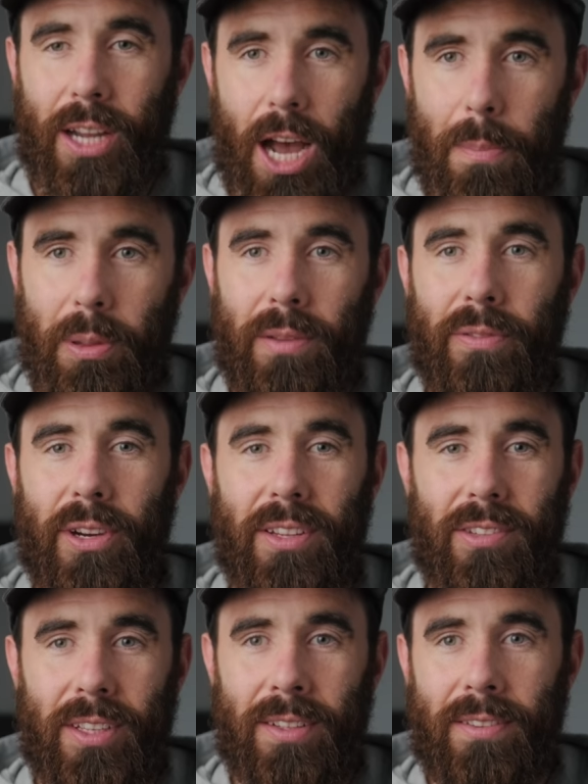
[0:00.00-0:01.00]
a couple of
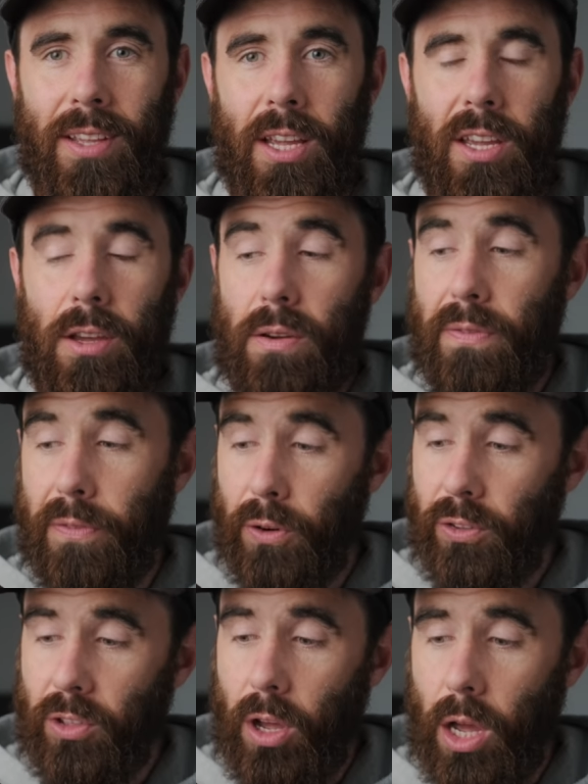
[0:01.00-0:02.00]
reasons.
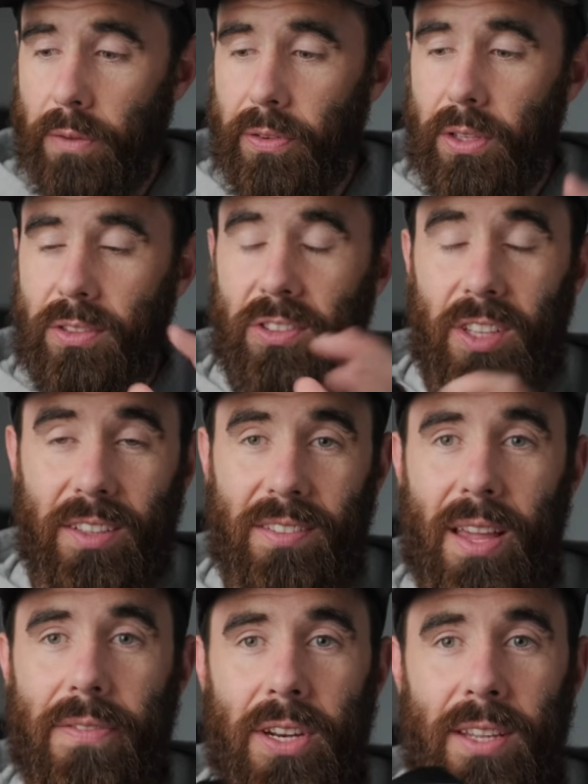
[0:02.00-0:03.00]
First off,
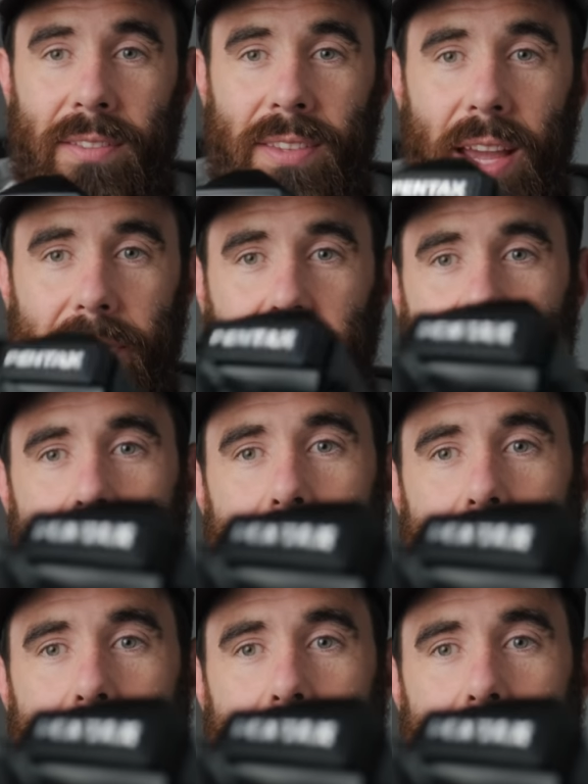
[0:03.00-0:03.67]
6.7 is definitely